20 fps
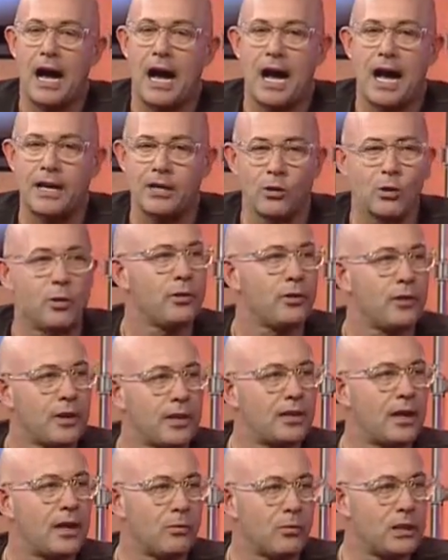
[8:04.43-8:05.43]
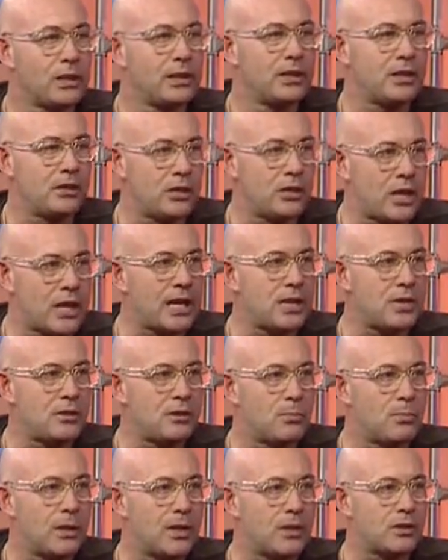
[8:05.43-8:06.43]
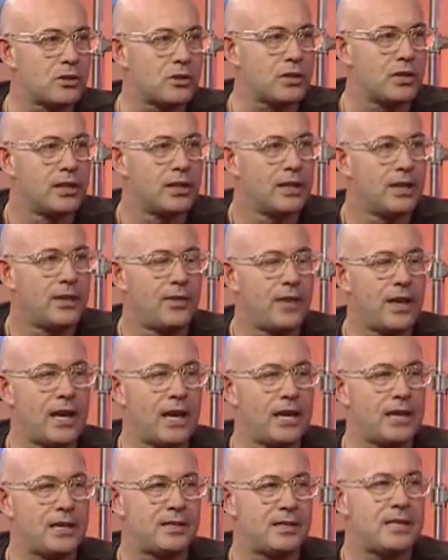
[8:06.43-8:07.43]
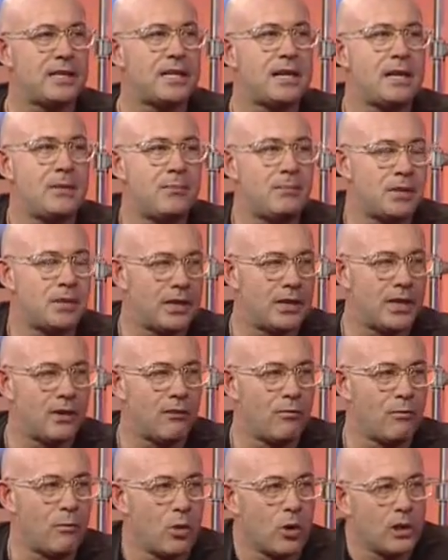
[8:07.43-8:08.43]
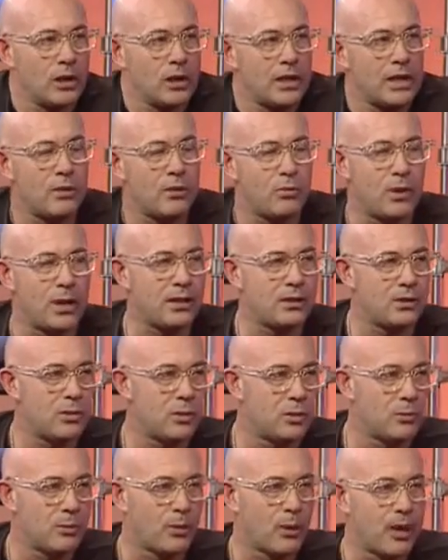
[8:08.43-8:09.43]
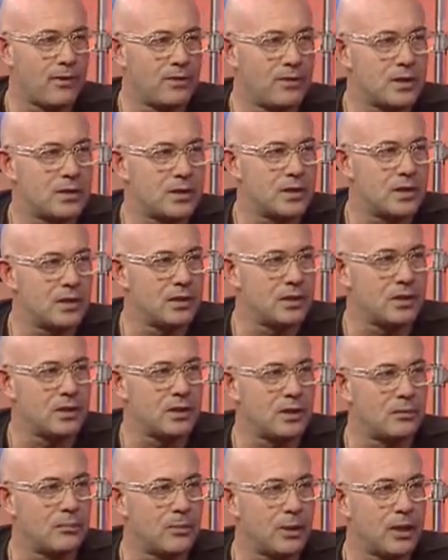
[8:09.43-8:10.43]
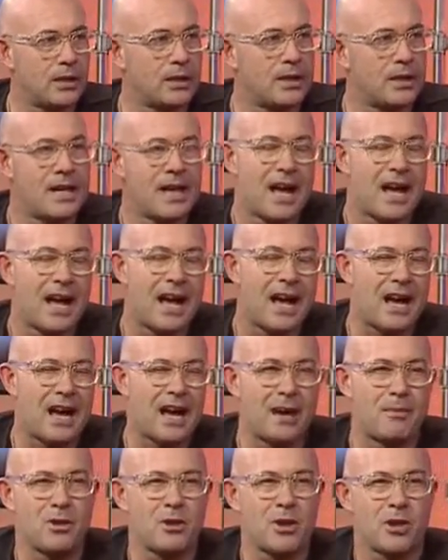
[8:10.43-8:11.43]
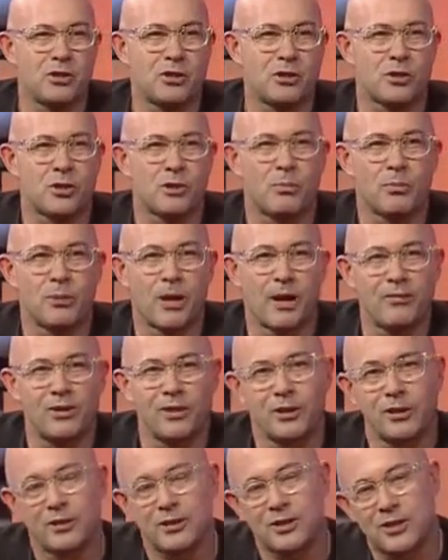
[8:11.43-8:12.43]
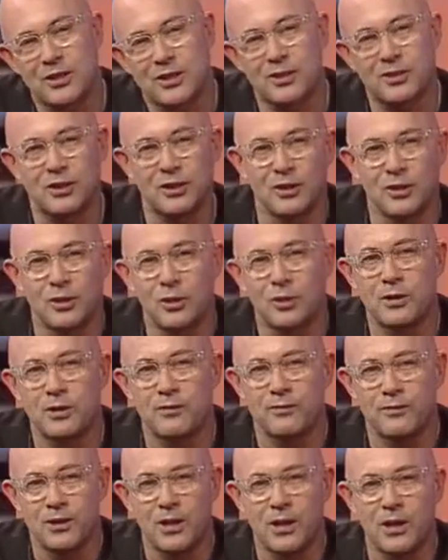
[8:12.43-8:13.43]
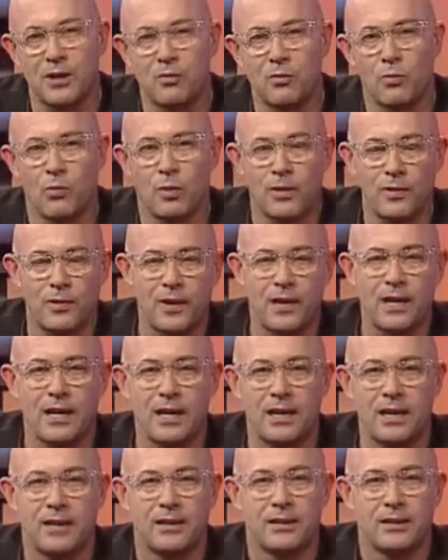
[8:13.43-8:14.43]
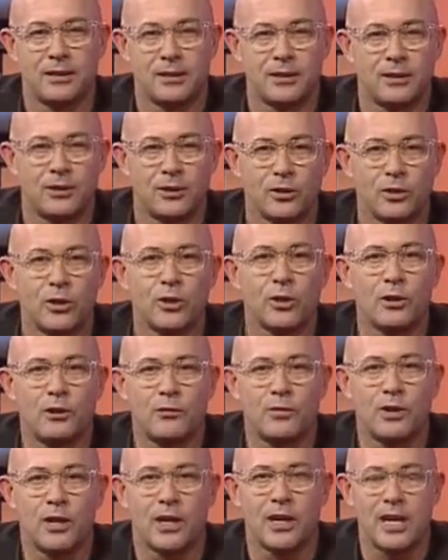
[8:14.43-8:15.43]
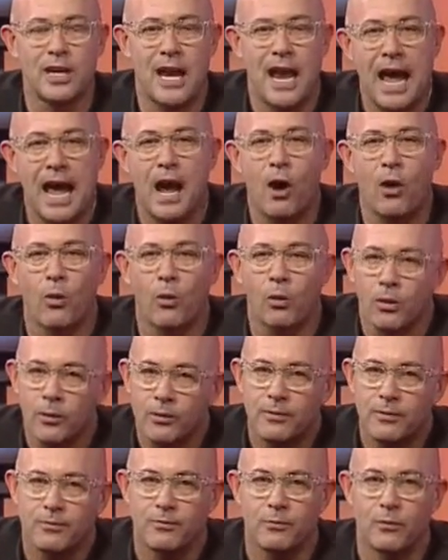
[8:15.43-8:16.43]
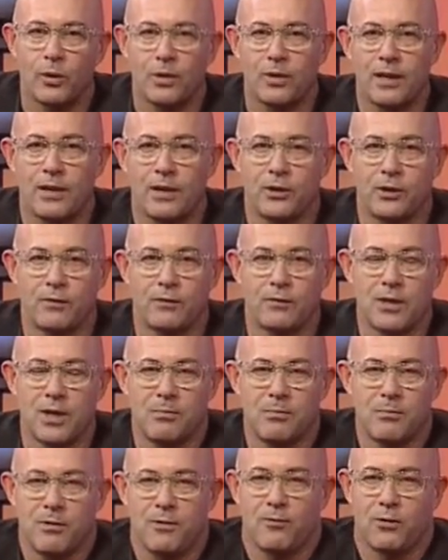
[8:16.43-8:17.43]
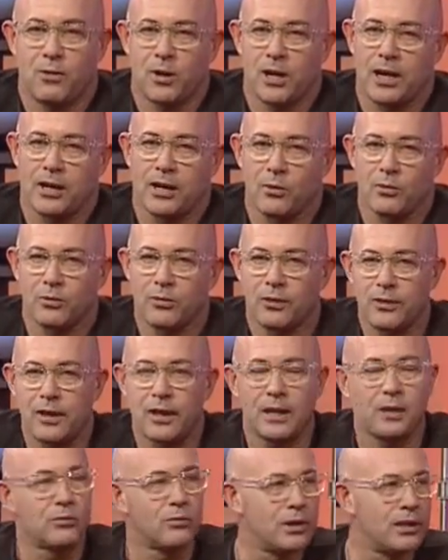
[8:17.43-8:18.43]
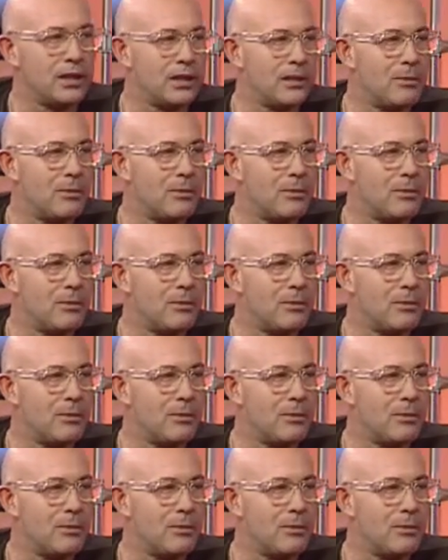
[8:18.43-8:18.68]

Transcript: I don't think they really change much. They seem to give more leeway to a private citizen, but I'm not sure a private citizen couldn't have done what they could have done now, what they could have done before. I don't think really much.